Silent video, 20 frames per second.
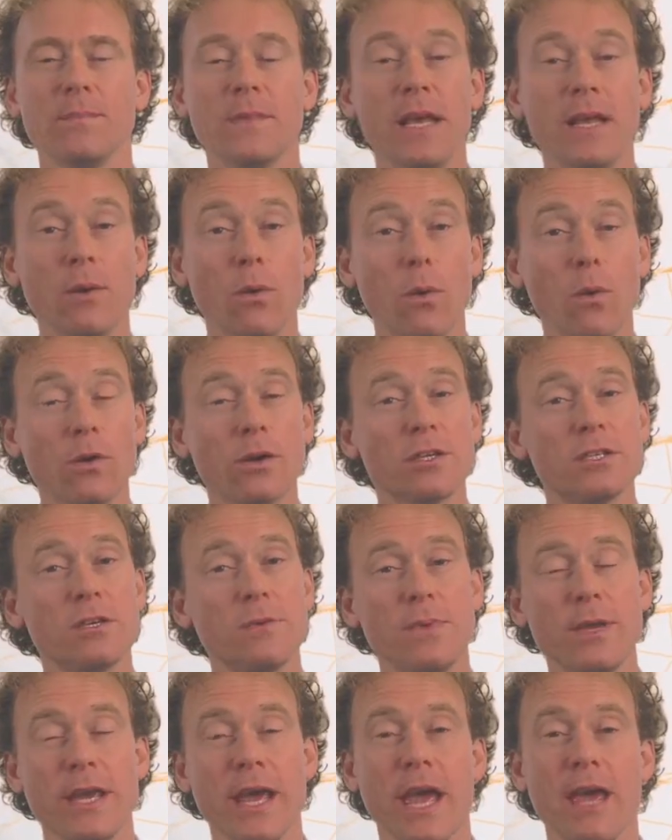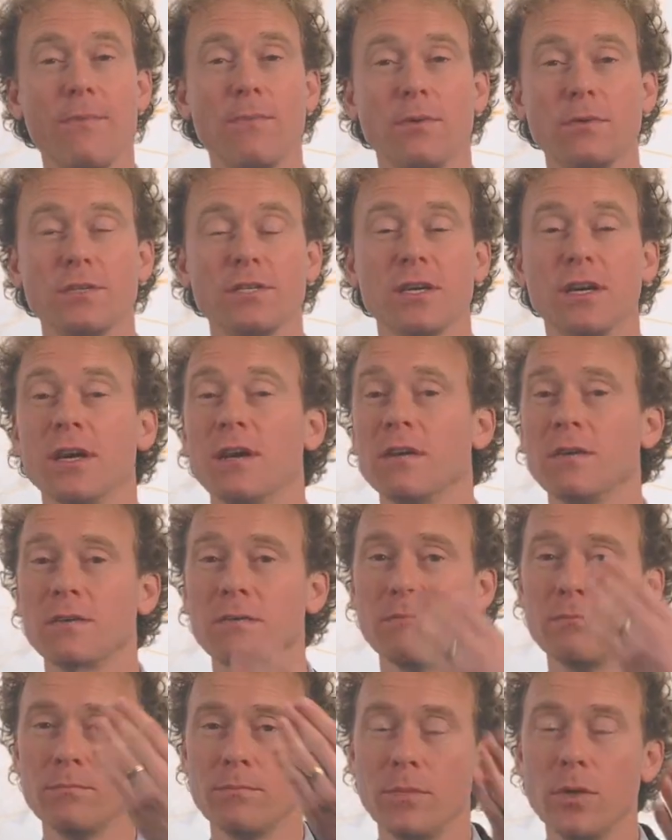in order to be able to
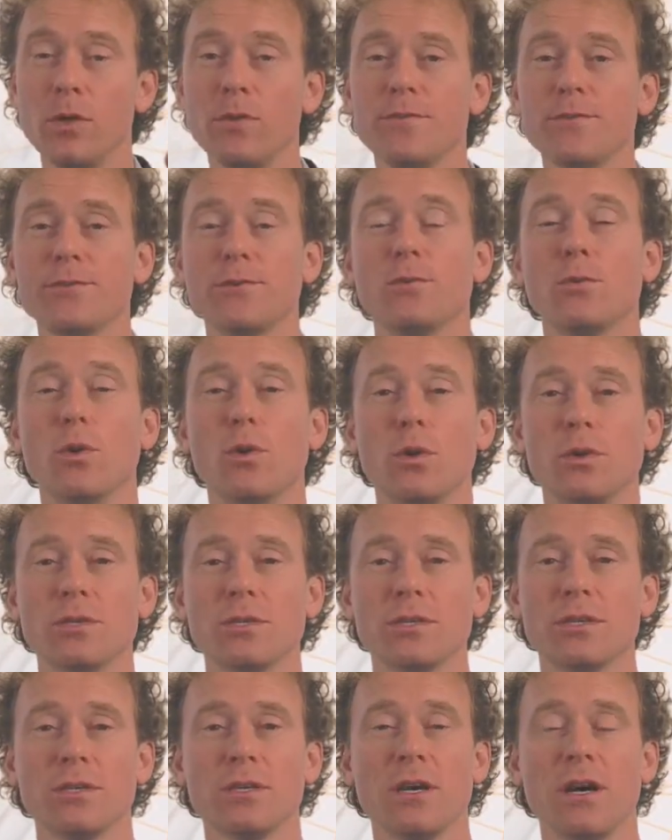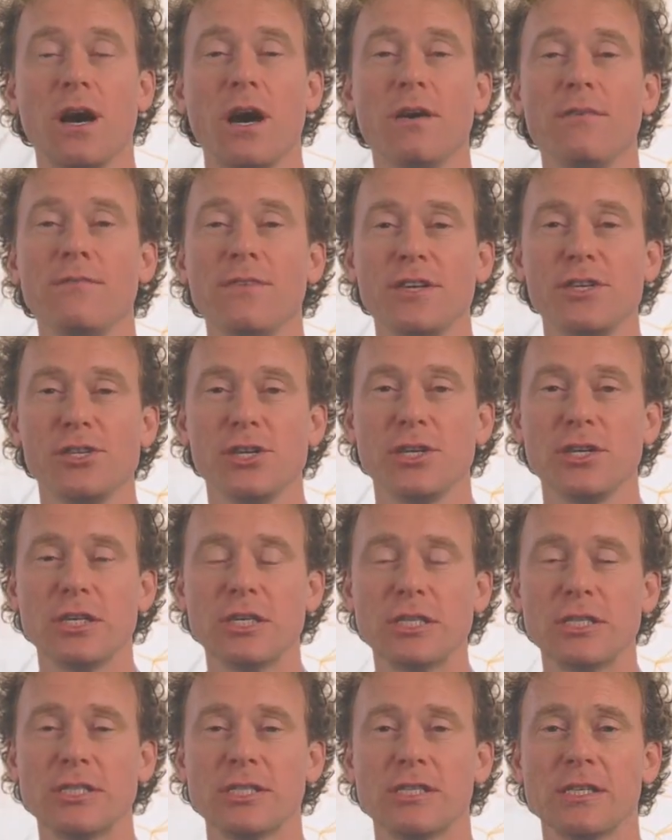move towards our
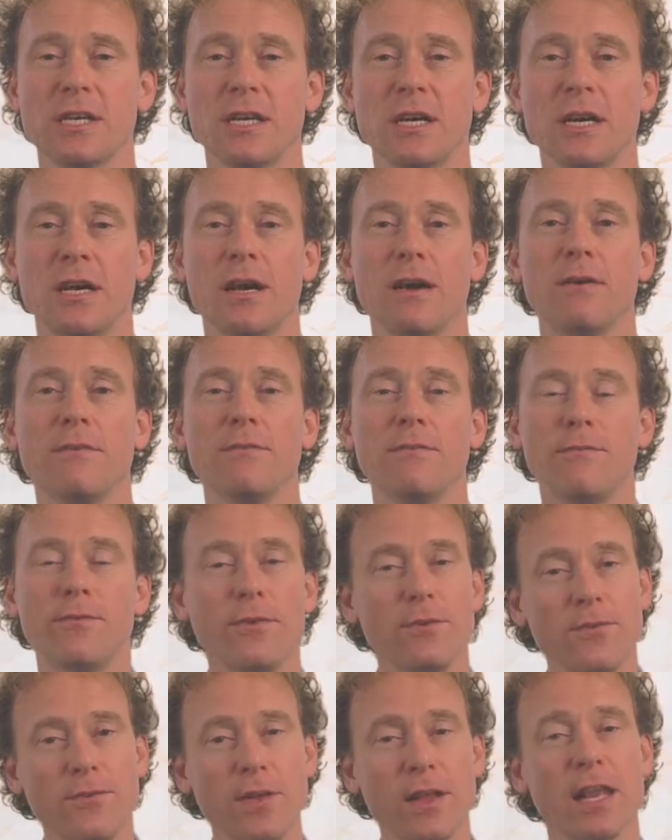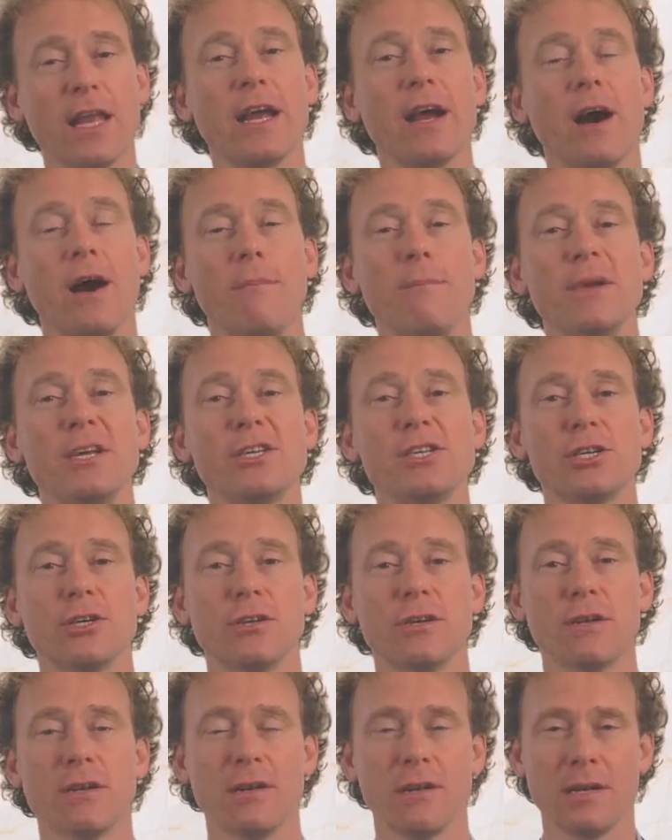vision, fulfilling our
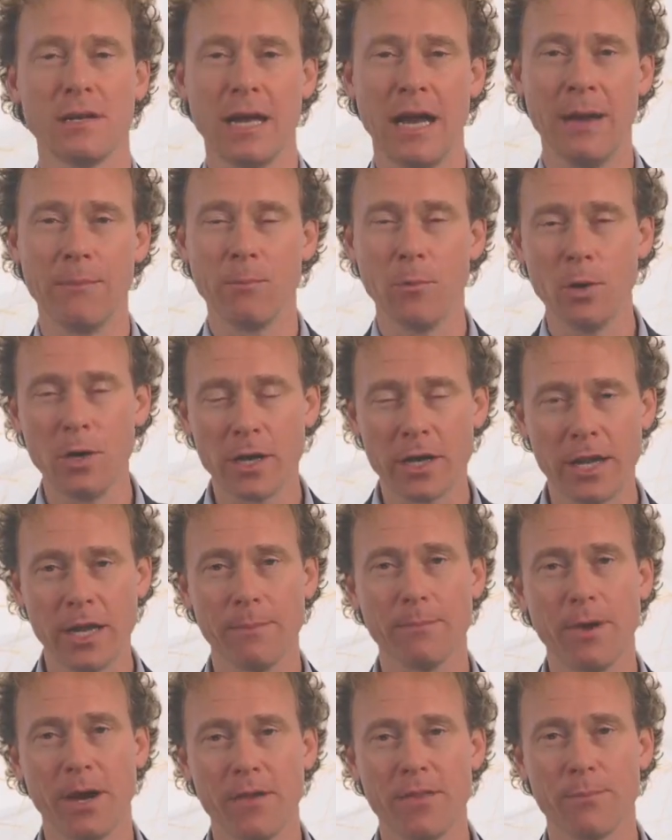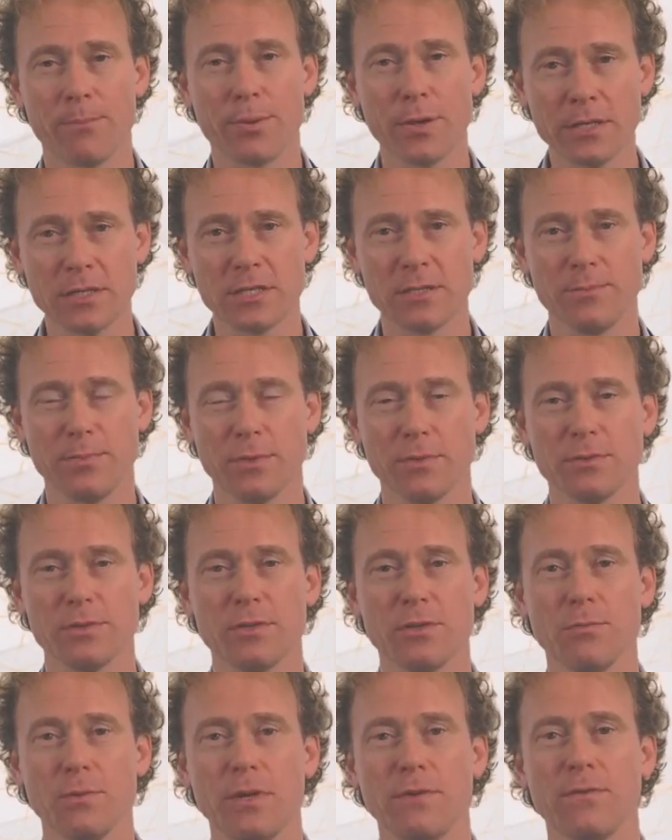mission, and working by the principles
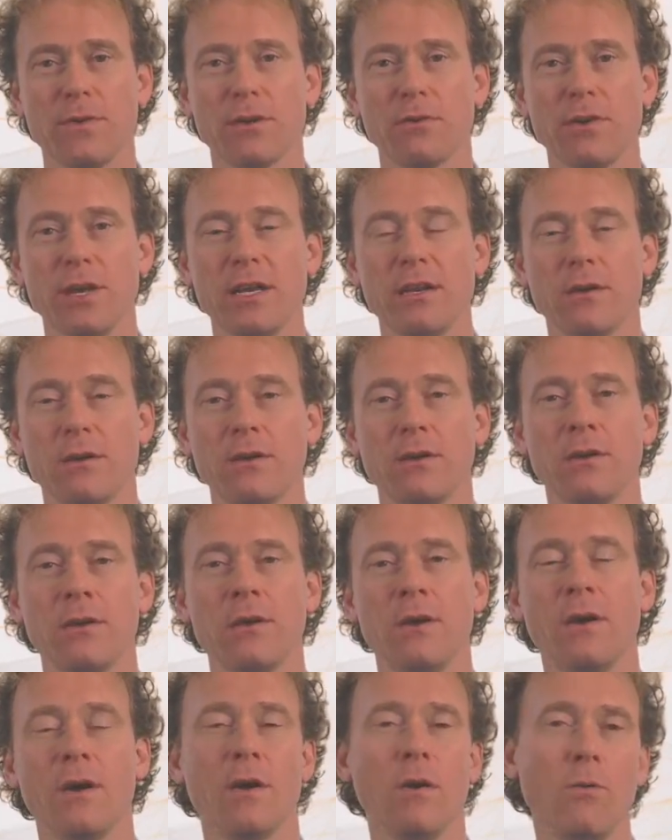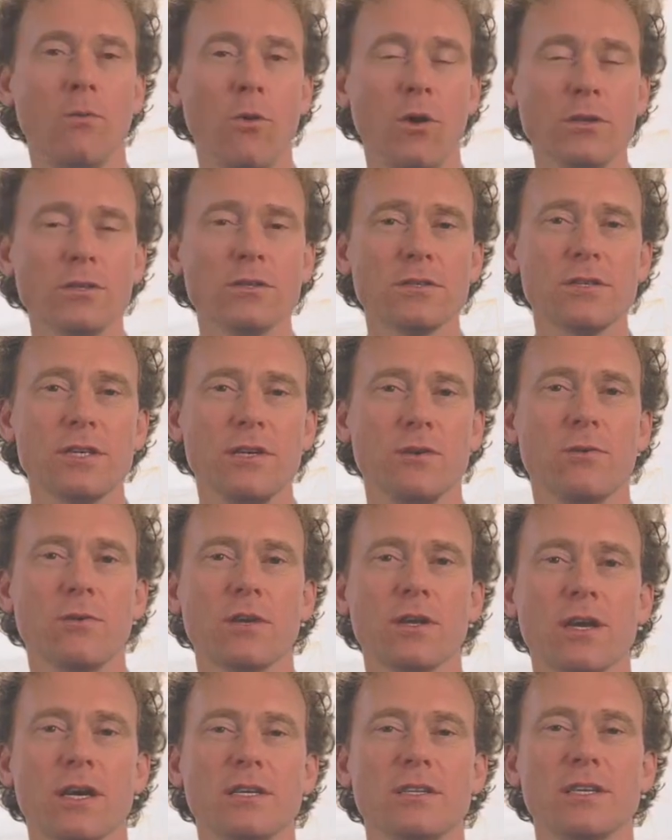that we've agreed on? What does the
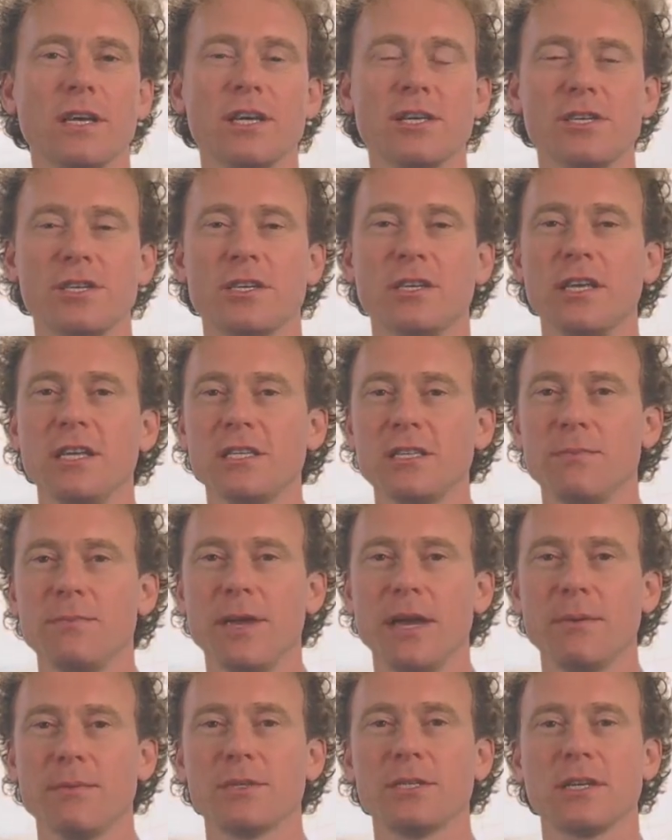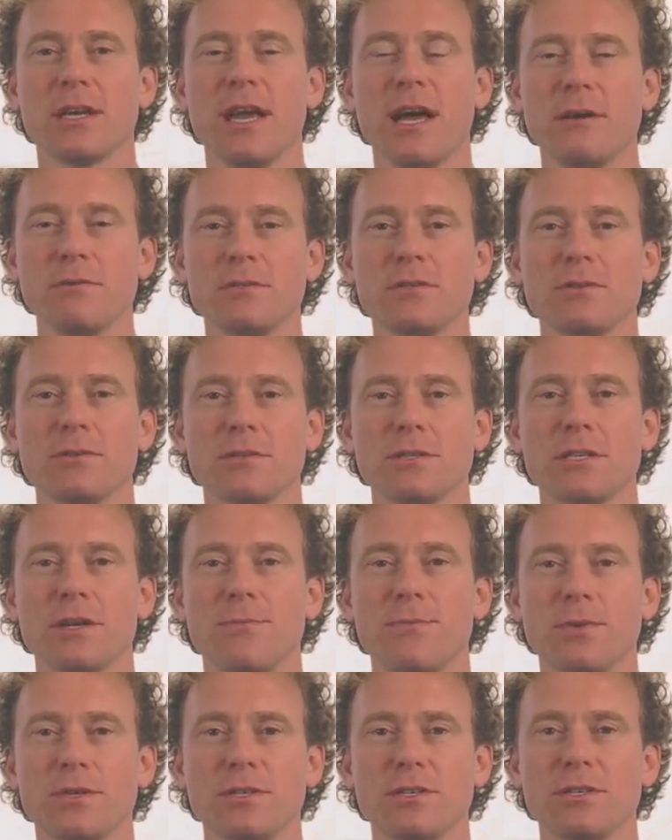organization need to be able to count on
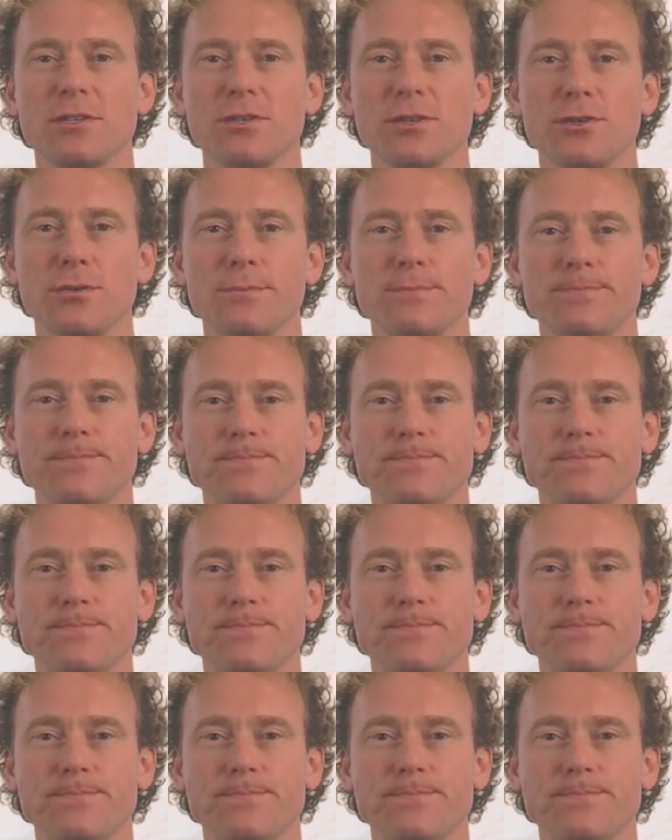someone to do?